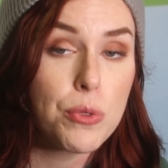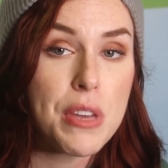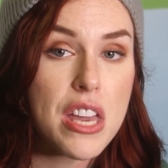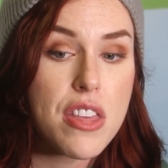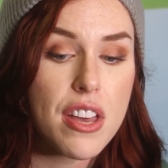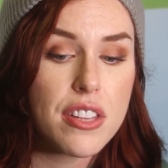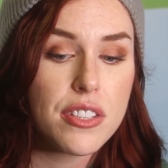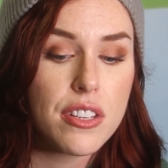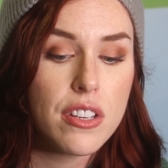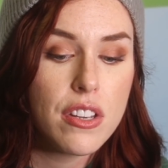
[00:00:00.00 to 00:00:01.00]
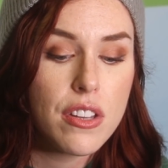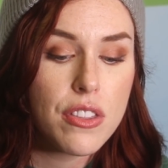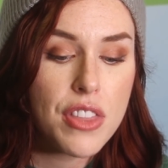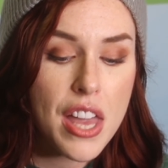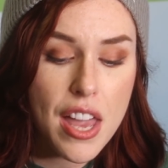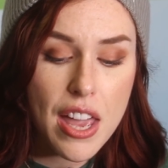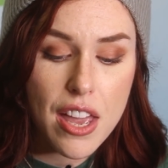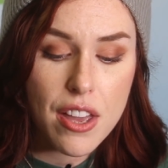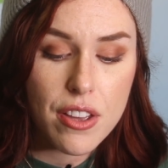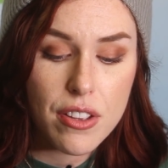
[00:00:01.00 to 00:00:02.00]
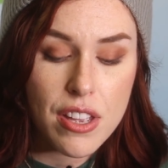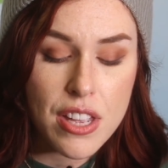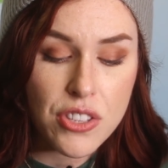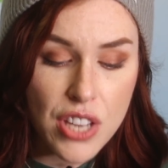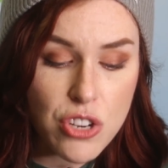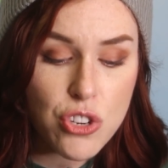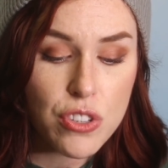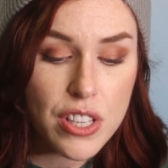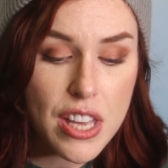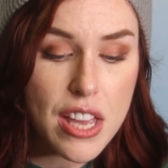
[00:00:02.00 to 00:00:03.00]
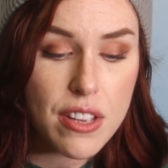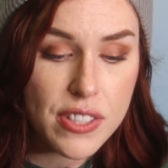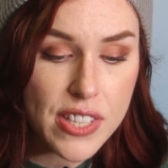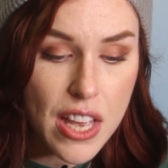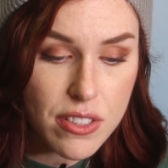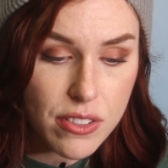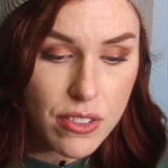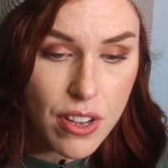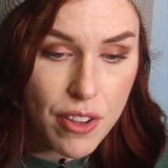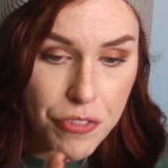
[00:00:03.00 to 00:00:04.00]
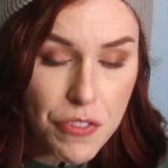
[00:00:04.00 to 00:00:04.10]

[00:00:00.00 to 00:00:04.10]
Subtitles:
told me that they intentionally set a